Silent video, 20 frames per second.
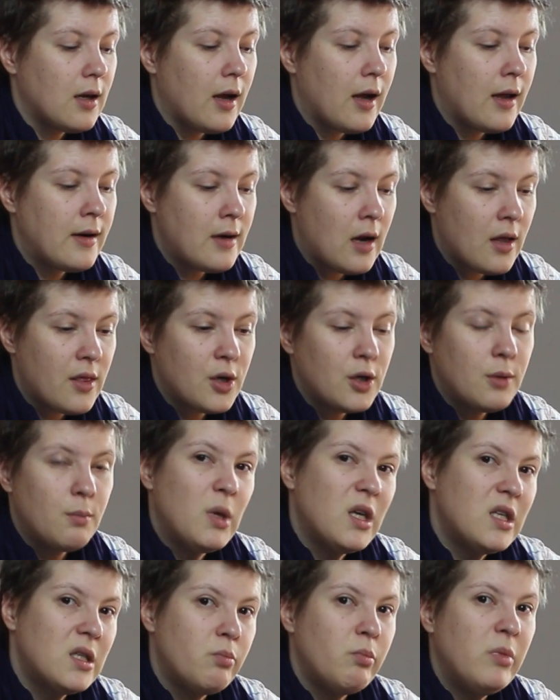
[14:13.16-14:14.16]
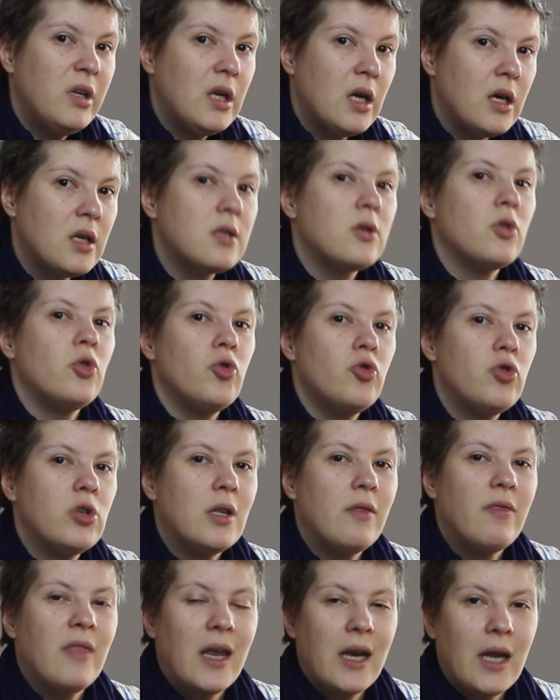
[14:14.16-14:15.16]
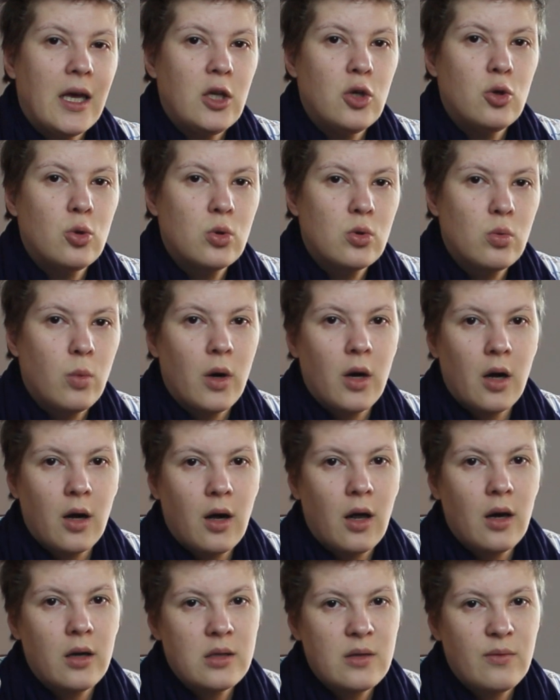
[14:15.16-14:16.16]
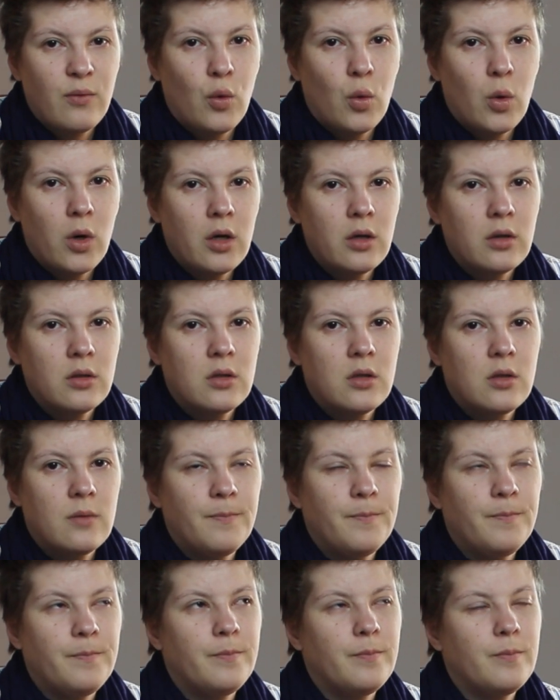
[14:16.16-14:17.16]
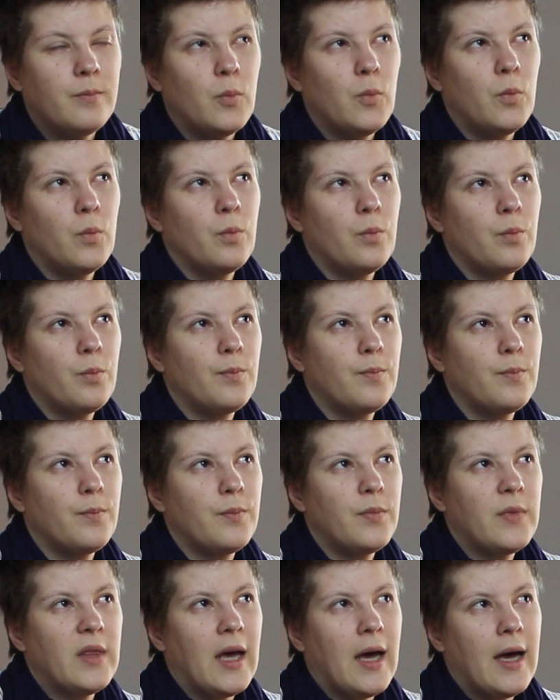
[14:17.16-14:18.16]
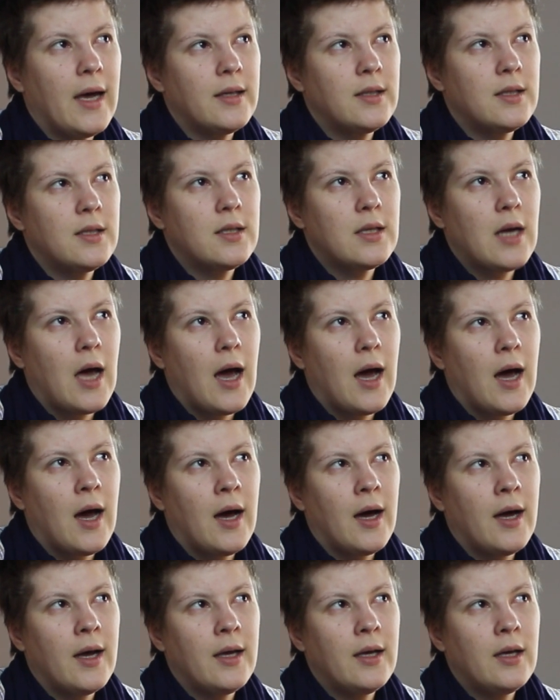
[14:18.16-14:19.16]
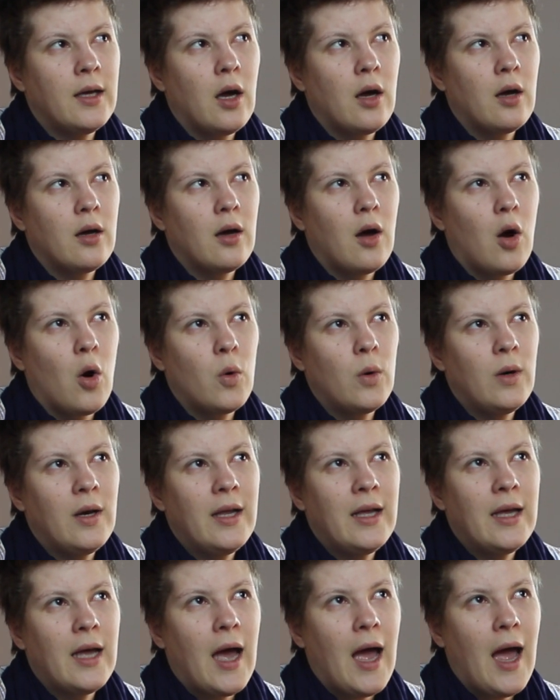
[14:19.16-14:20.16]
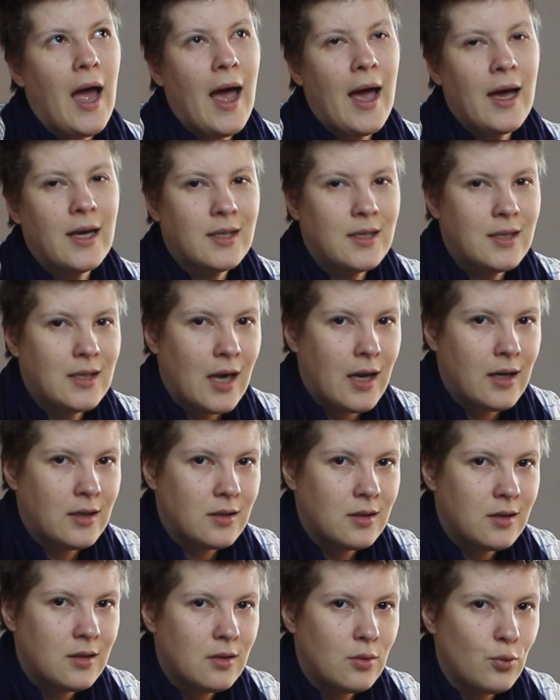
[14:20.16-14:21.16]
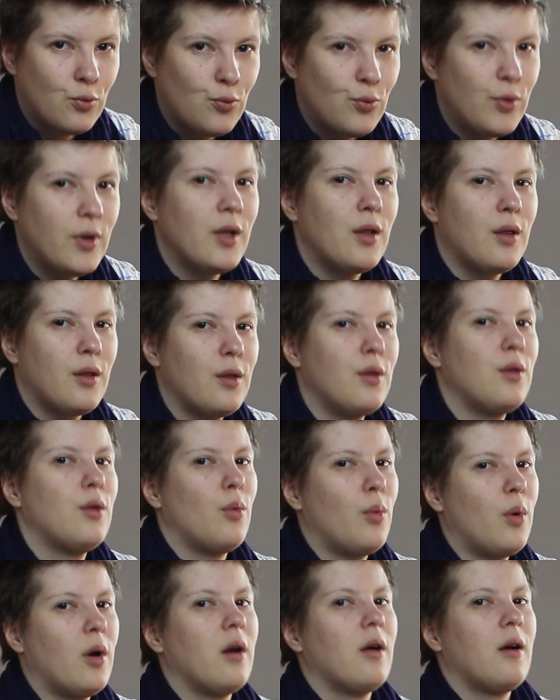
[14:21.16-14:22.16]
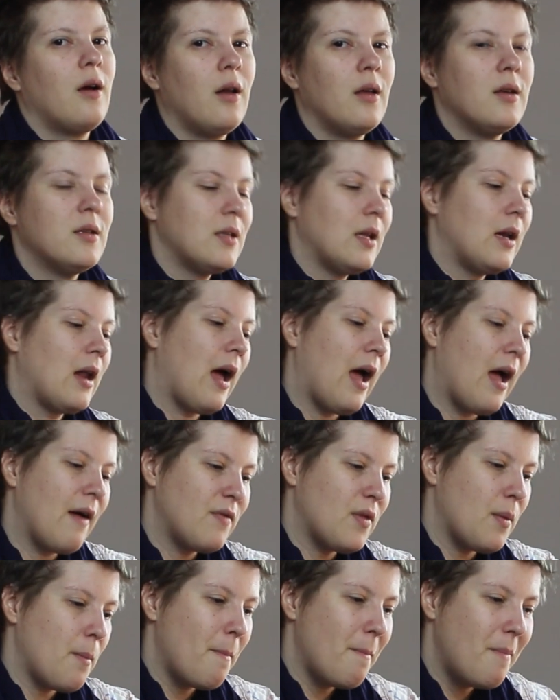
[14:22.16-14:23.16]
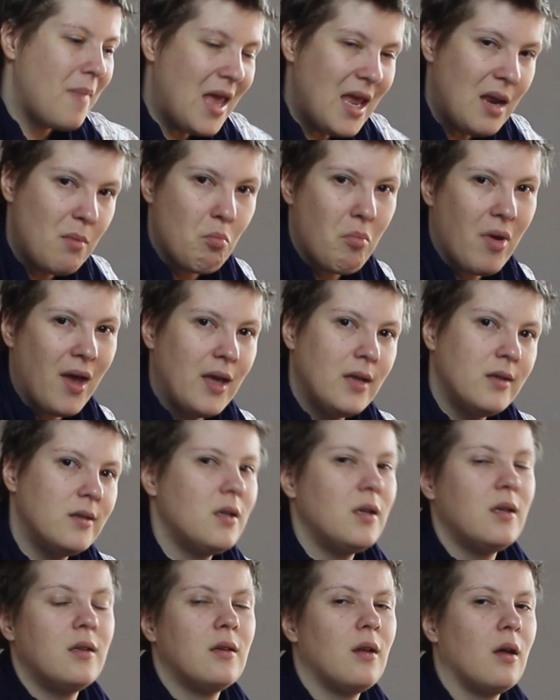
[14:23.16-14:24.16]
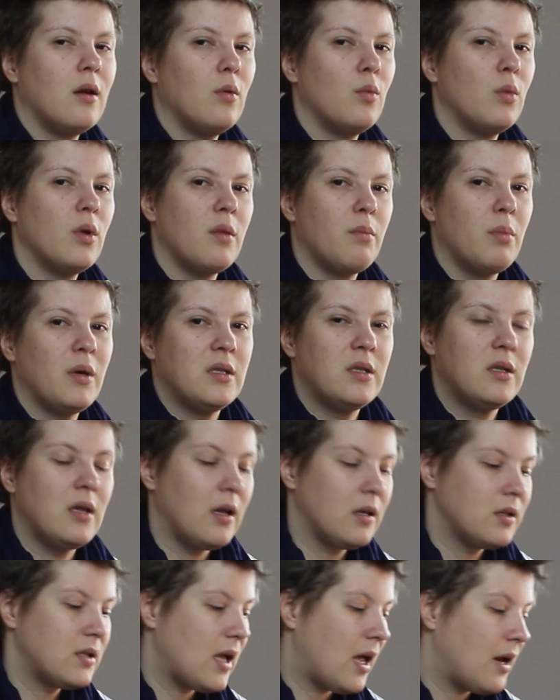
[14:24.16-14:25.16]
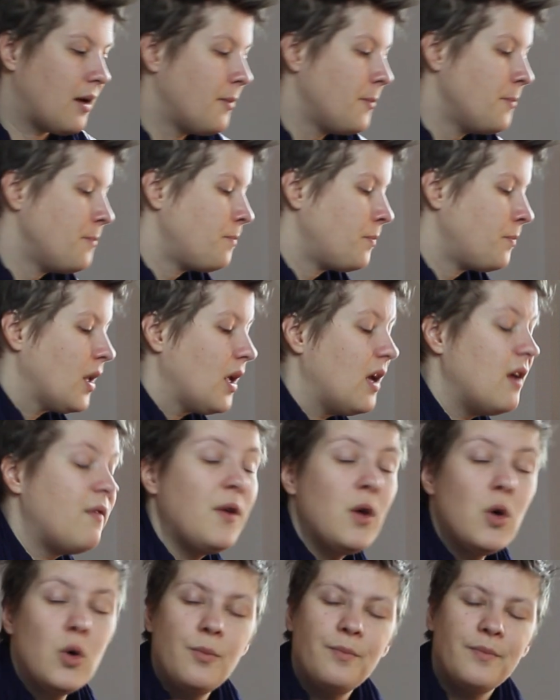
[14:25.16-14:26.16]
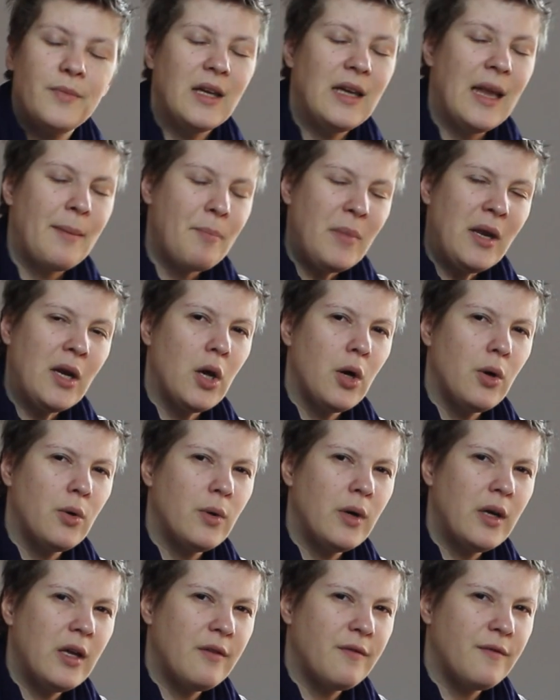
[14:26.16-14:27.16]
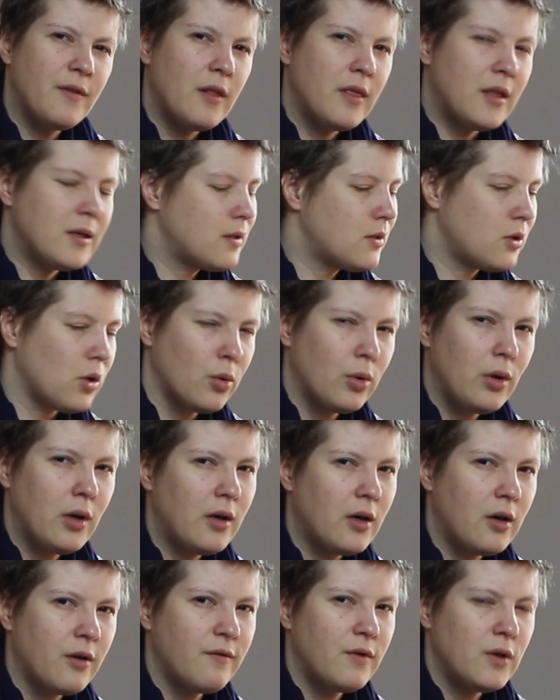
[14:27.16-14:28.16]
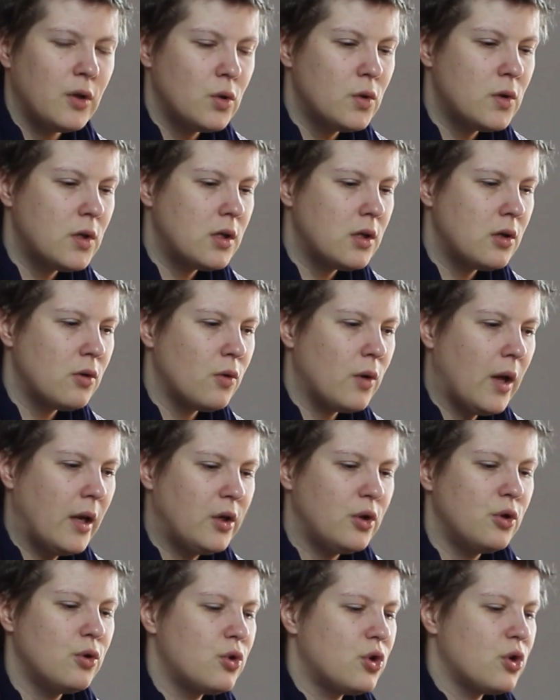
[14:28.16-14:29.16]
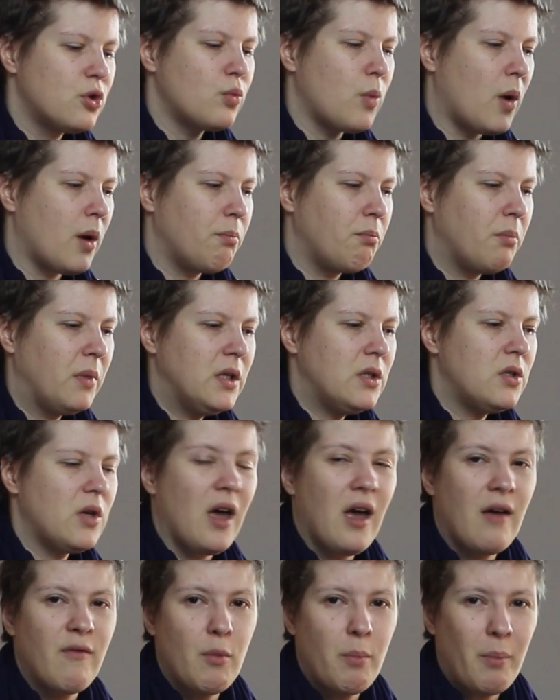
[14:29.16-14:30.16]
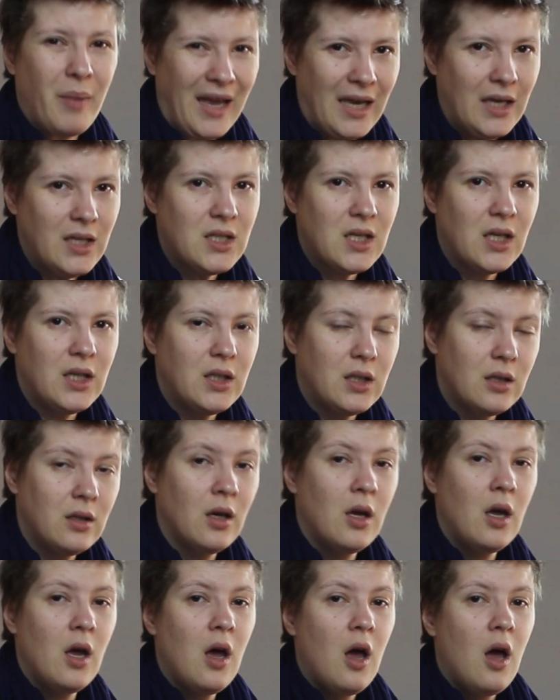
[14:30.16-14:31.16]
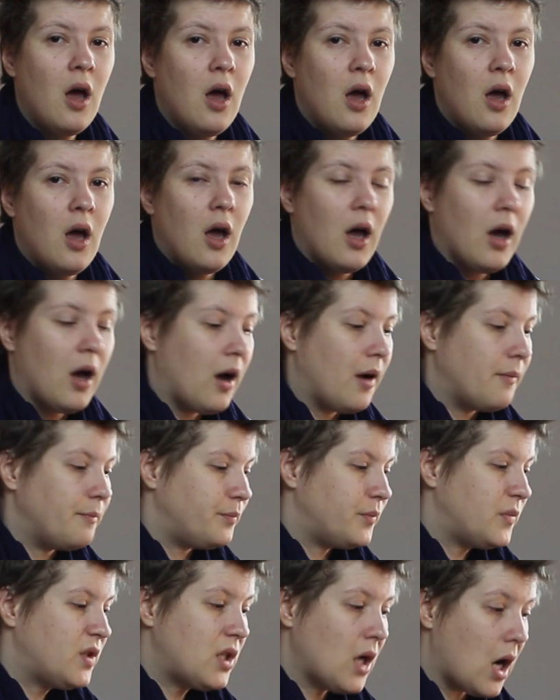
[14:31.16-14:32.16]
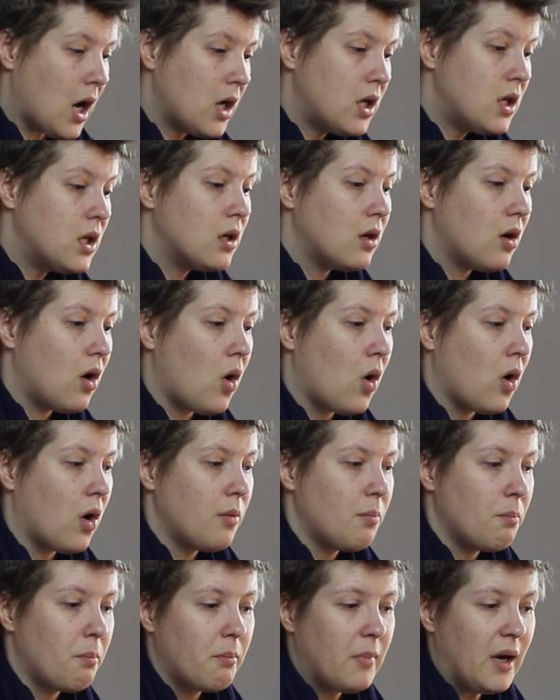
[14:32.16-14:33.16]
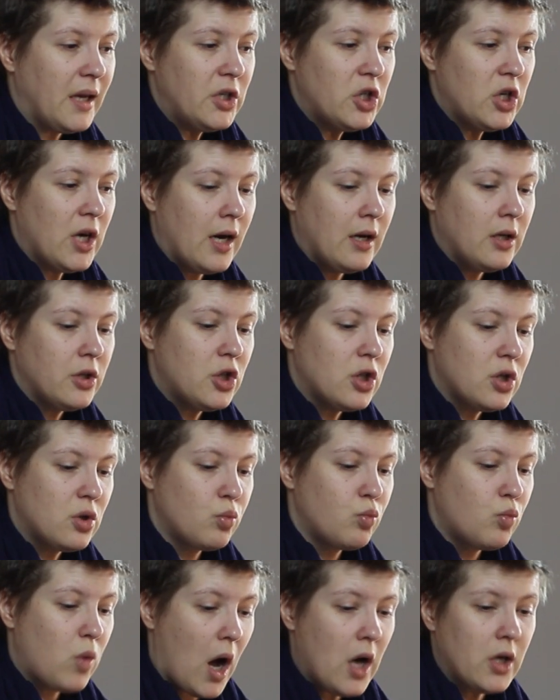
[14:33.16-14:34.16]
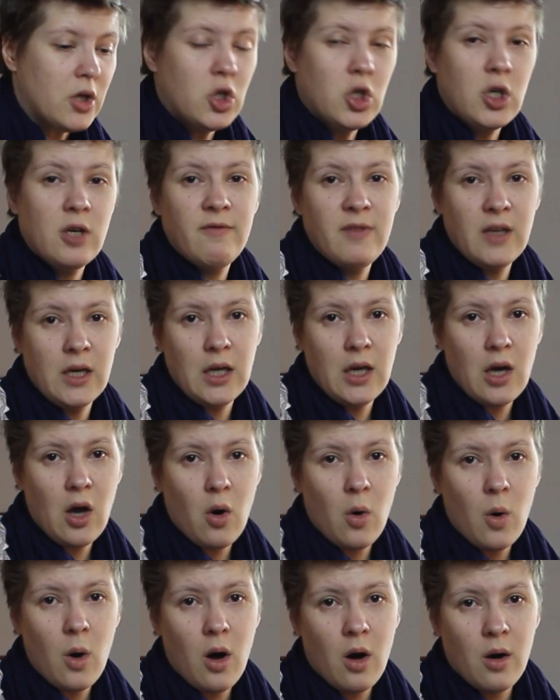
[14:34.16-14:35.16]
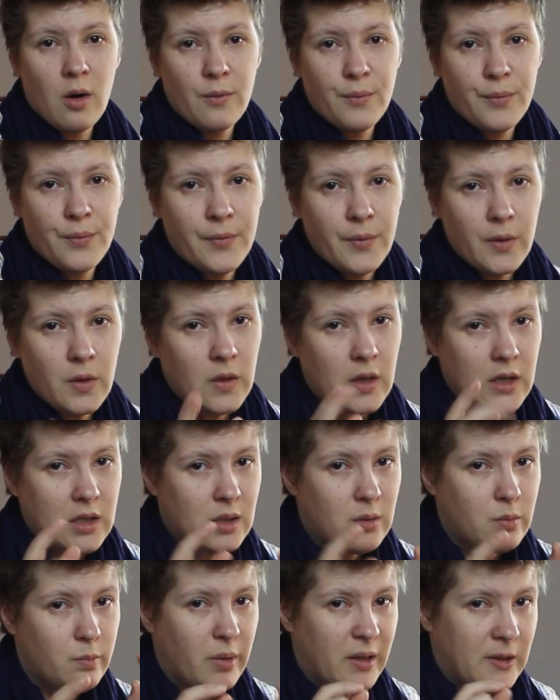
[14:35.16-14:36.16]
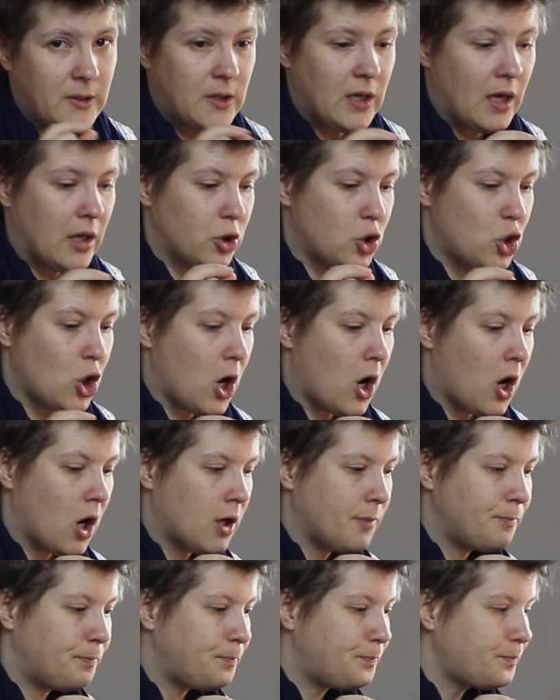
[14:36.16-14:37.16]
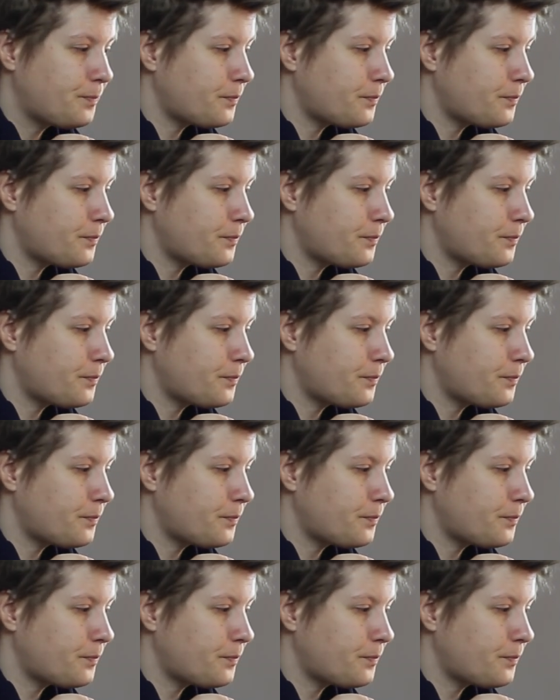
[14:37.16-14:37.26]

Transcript: another mixed media solution that I use watercolors for, that I only accent with the watercolors, and I have the main painting done with pastels. And if you let me know if this totally confuses you and you just want me to have a painting done on my channel, just watch a video of this pastel chalk